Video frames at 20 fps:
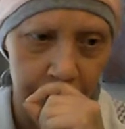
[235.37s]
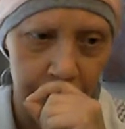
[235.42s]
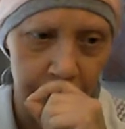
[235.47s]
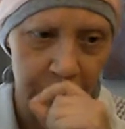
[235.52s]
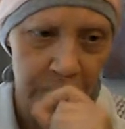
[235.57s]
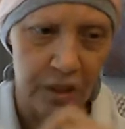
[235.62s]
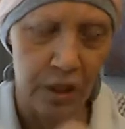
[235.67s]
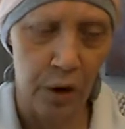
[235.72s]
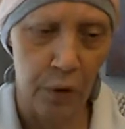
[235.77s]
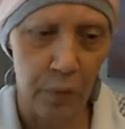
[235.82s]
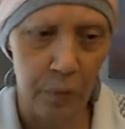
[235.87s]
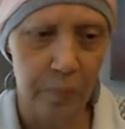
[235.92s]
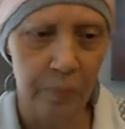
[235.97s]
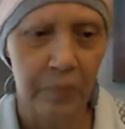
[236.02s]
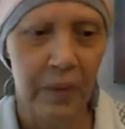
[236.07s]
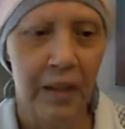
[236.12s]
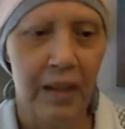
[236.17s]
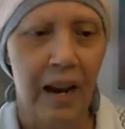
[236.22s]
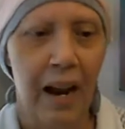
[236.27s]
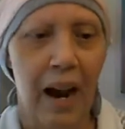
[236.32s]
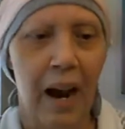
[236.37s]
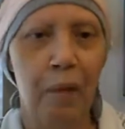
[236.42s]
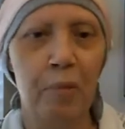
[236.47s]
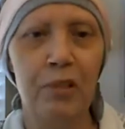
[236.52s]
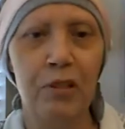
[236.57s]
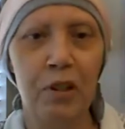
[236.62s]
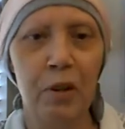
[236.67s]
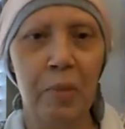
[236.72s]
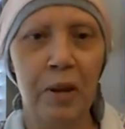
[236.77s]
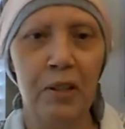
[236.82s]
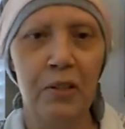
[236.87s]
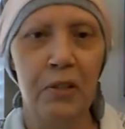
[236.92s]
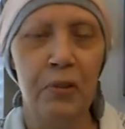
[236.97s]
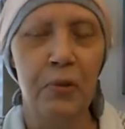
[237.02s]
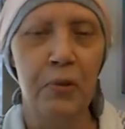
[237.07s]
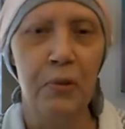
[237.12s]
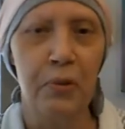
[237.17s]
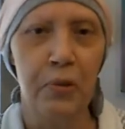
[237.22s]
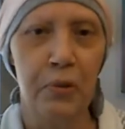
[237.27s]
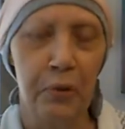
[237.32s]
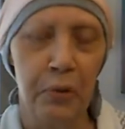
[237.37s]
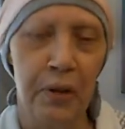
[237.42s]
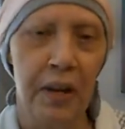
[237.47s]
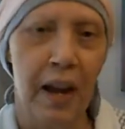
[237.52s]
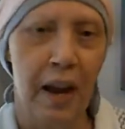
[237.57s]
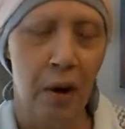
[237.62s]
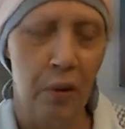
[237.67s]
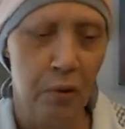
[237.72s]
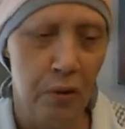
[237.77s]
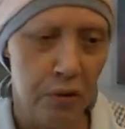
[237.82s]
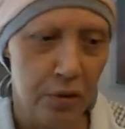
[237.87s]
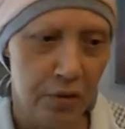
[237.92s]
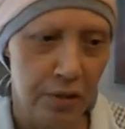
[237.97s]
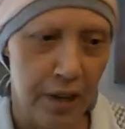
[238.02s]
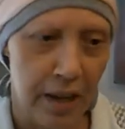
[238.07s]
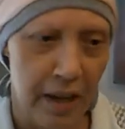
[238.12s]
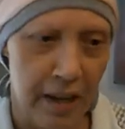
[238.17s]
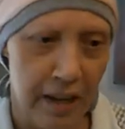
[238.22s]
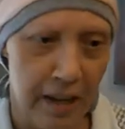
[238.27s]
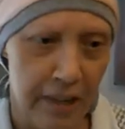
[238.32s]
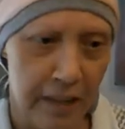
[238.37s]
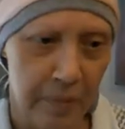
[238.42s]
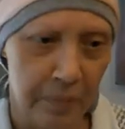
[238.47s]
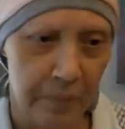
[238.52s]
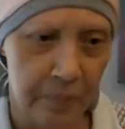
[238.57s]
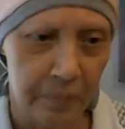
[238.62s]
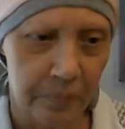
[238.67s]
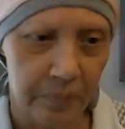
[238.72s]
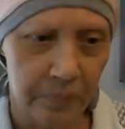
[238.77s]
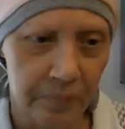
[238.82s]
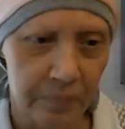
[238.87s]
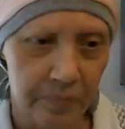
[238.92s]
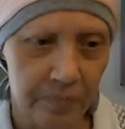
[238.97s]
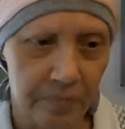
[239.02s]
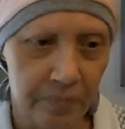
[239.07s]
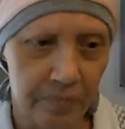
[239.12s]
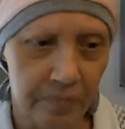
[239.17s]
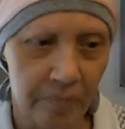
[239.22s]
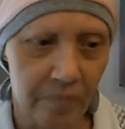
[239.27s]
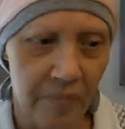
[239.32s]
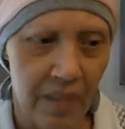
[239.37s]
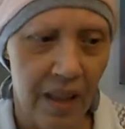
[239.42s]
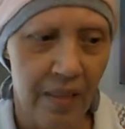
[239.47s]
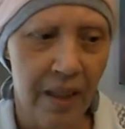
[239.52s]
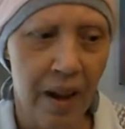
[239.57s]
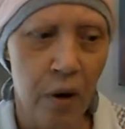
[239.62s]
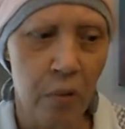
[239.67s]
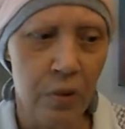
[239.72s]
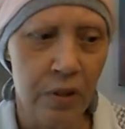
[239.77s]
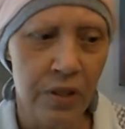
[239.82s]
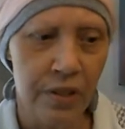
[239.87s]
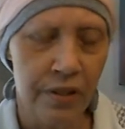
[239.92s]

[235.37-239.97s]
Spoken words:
So I was there about 2 to 3 hours, and that was